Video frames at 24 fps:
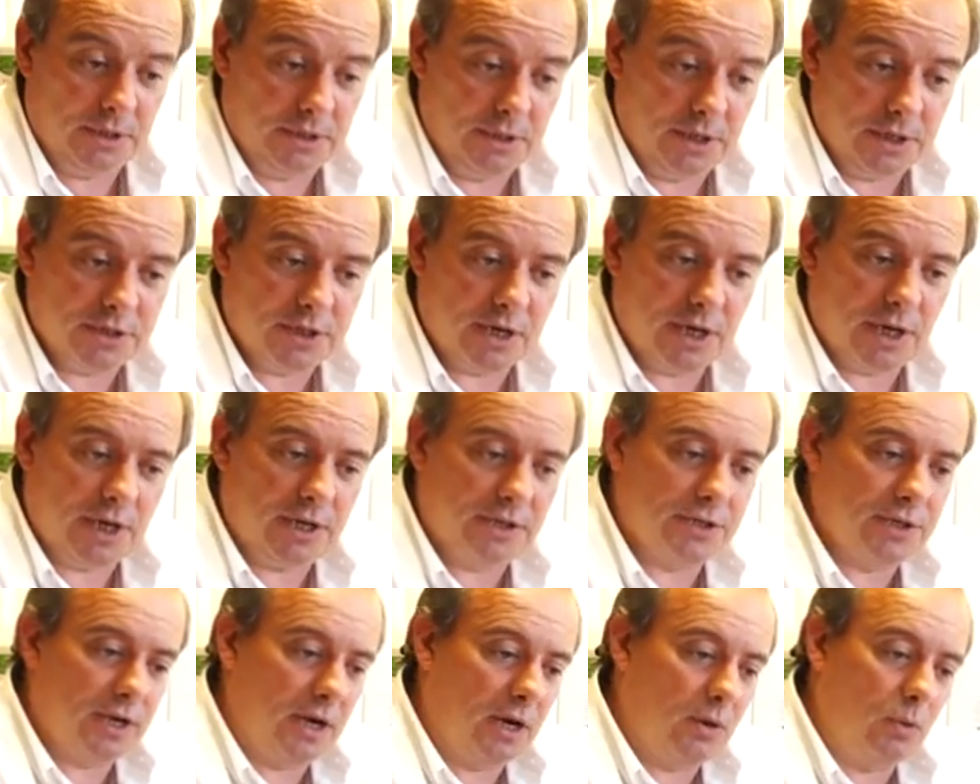In this
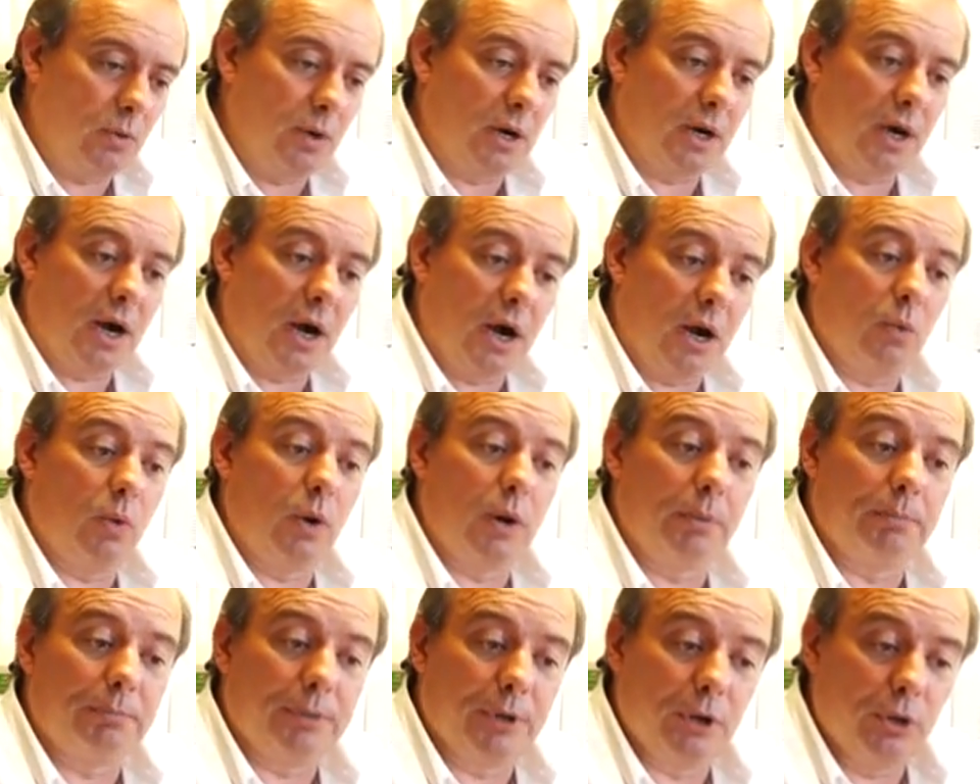case,
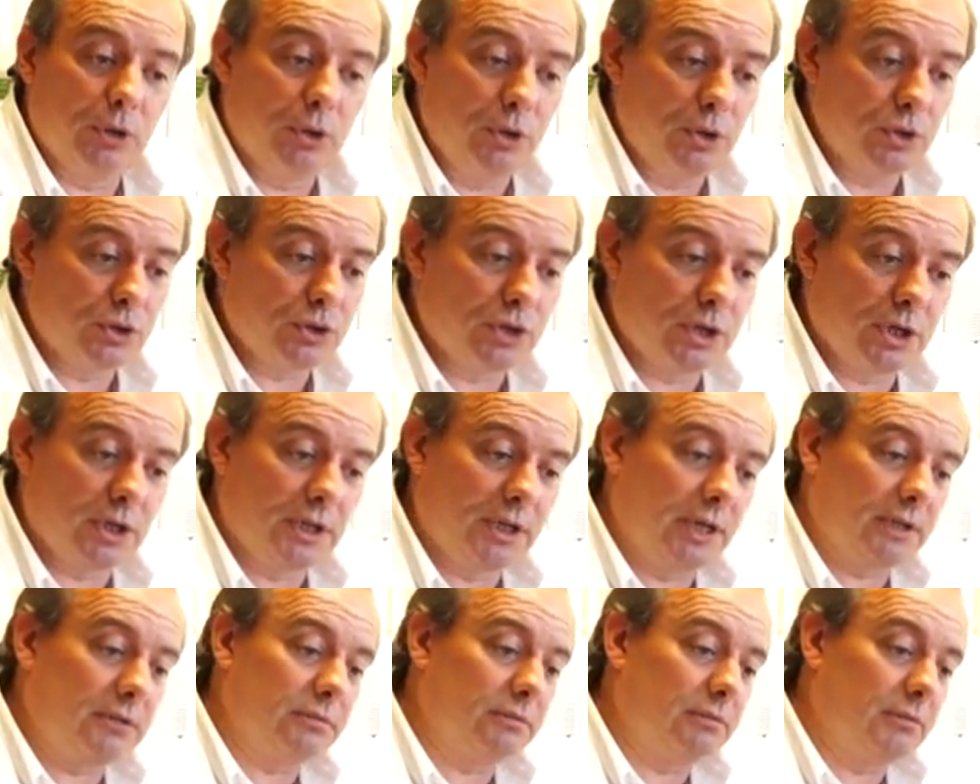our producers
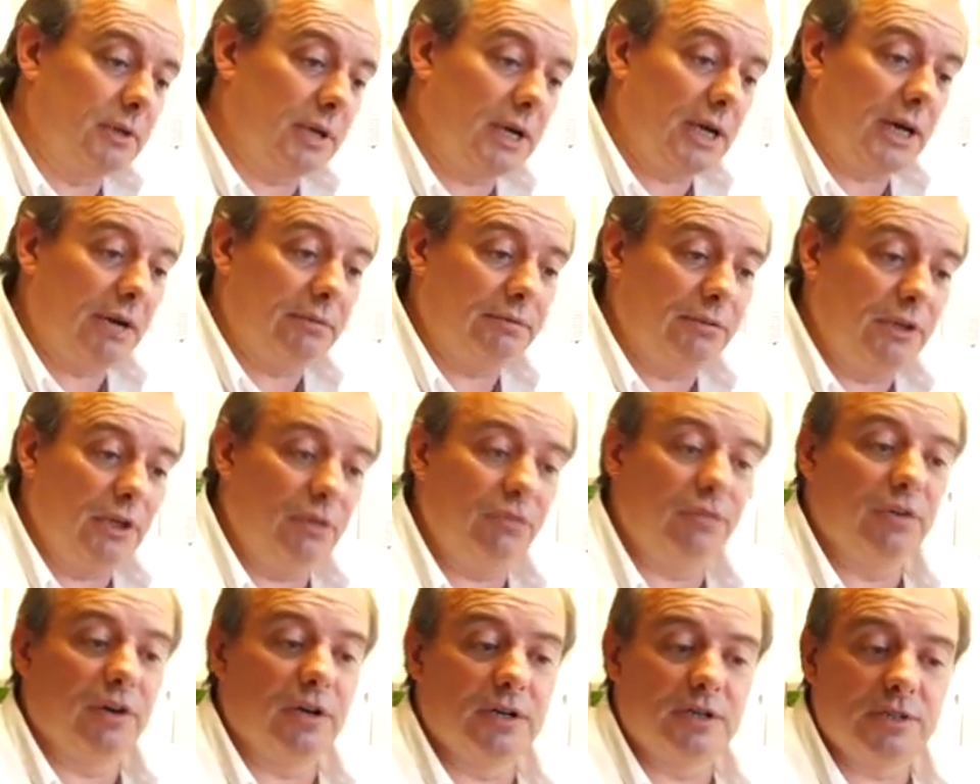that have
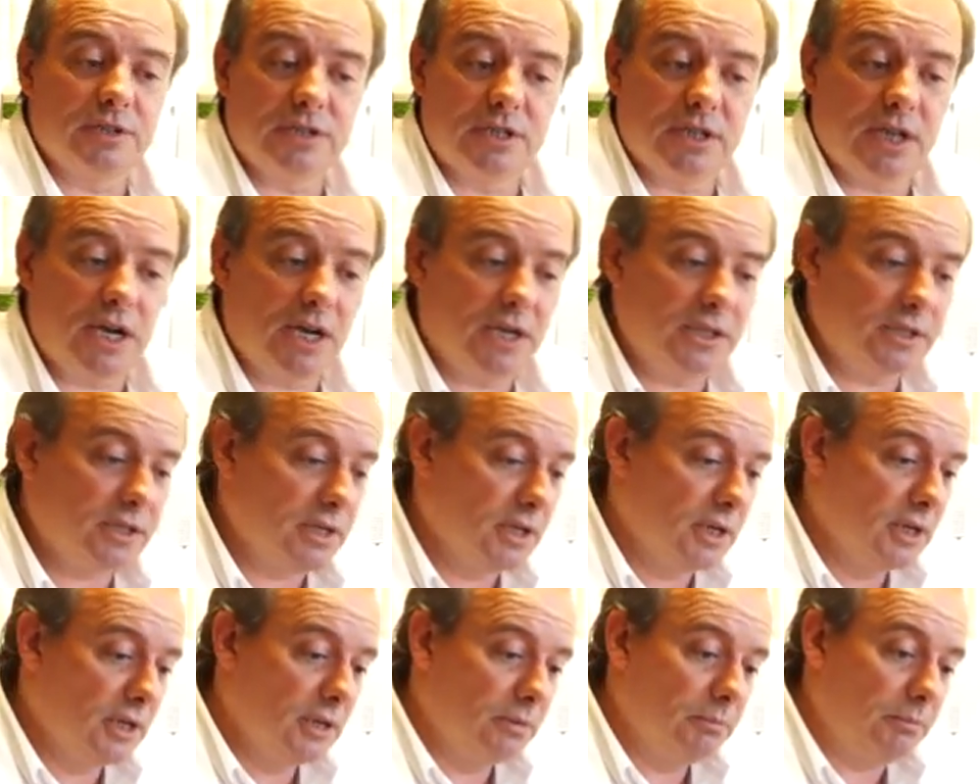different size,
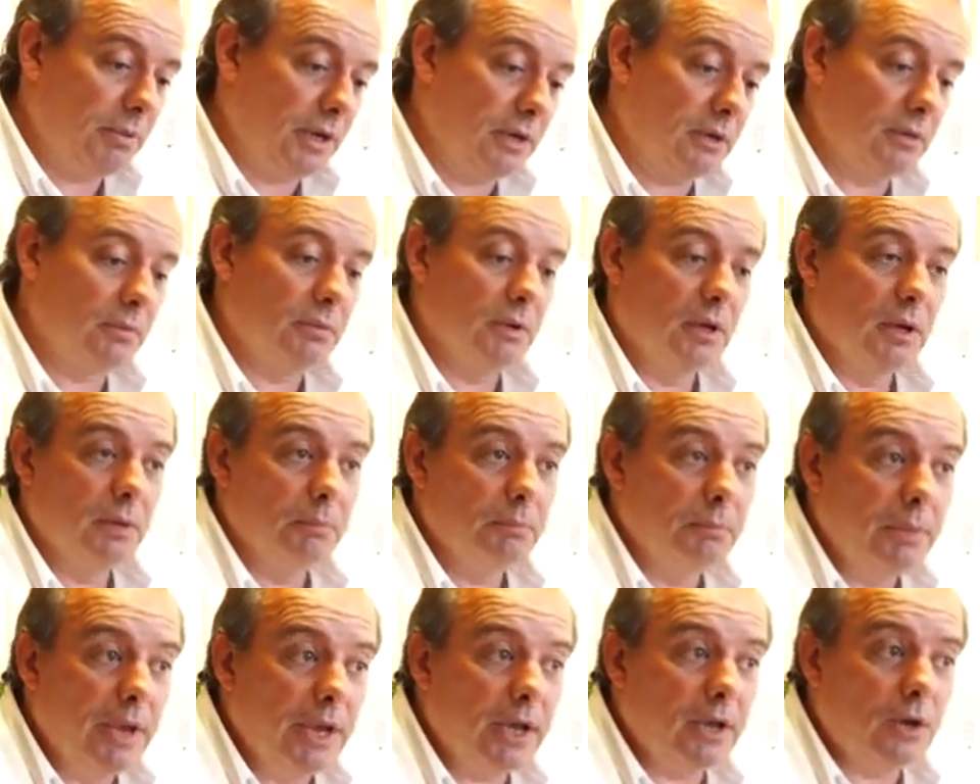being
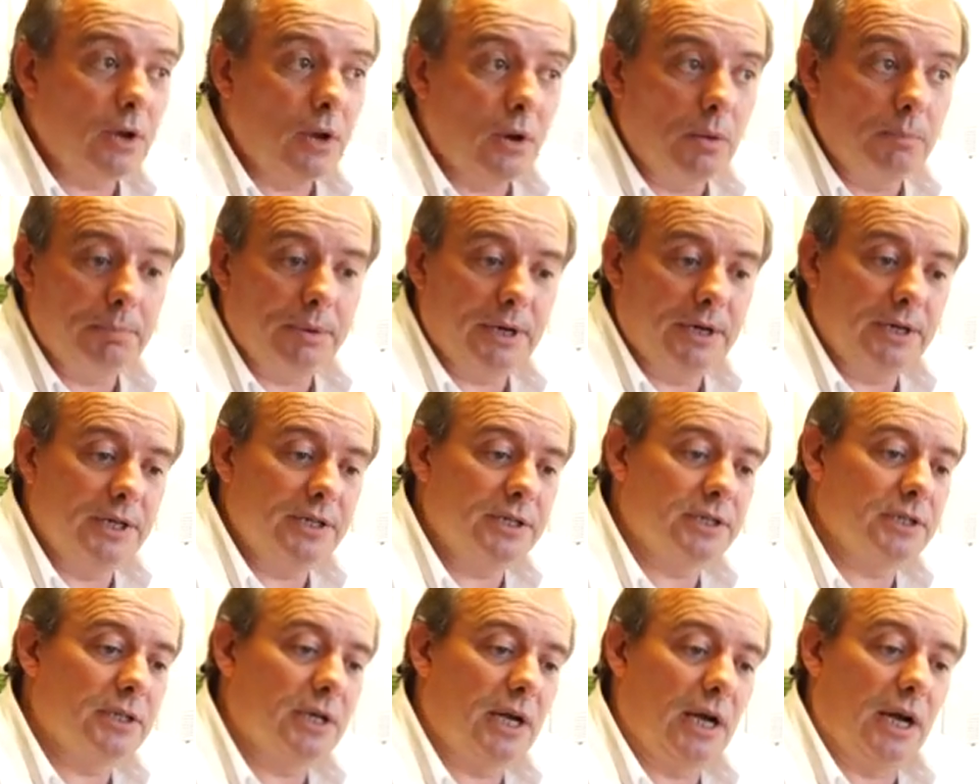big
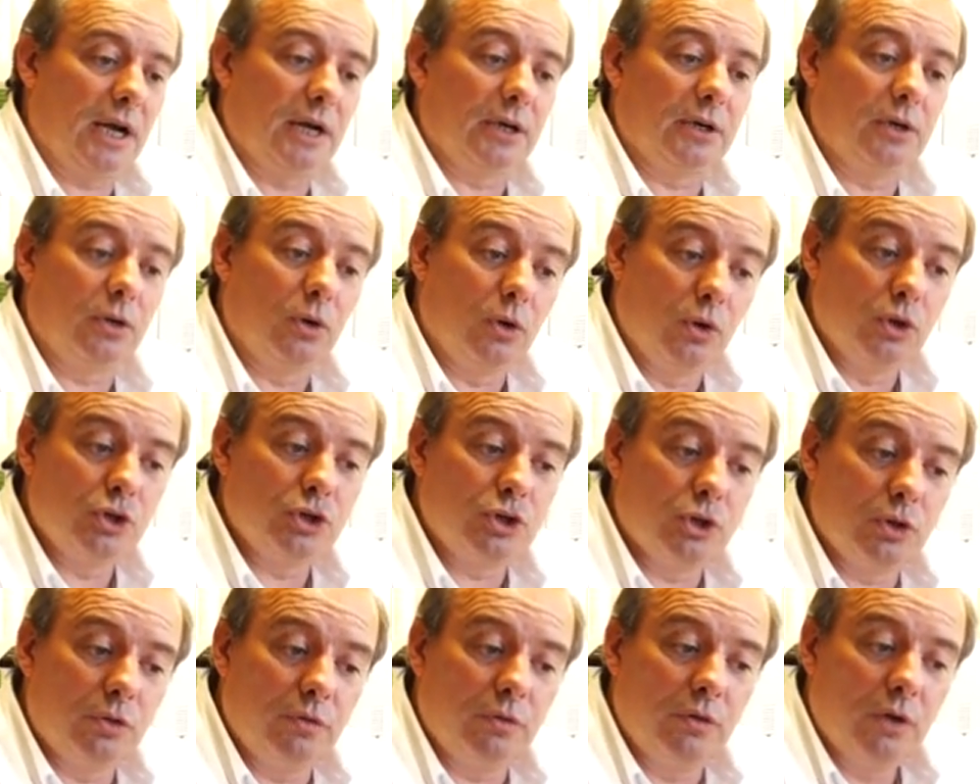companies, and
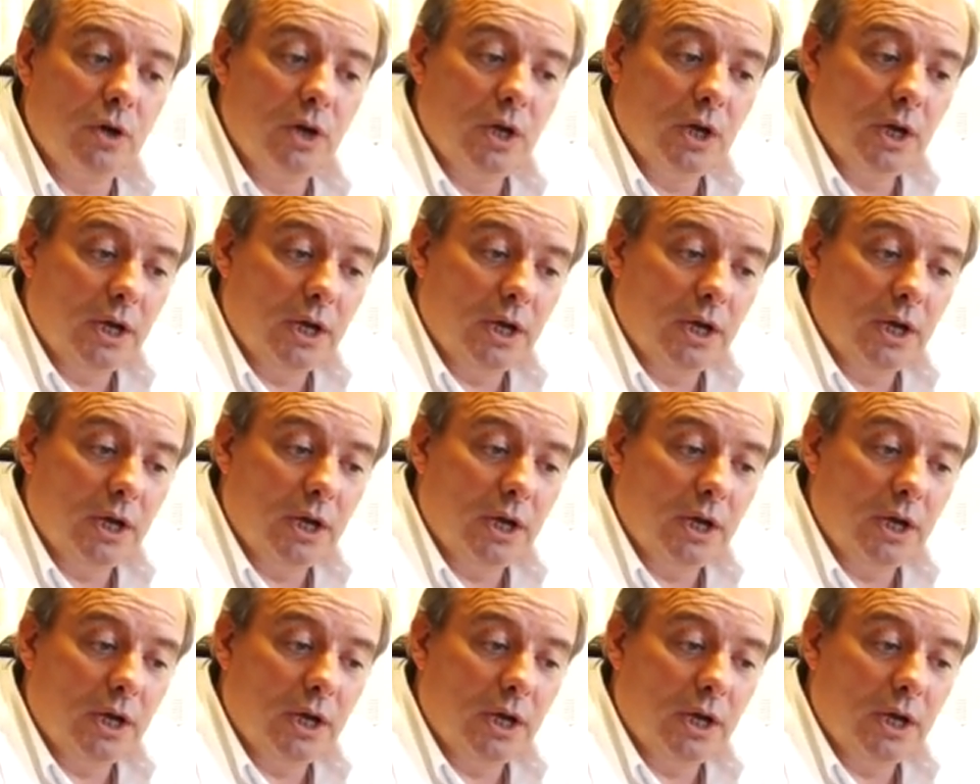also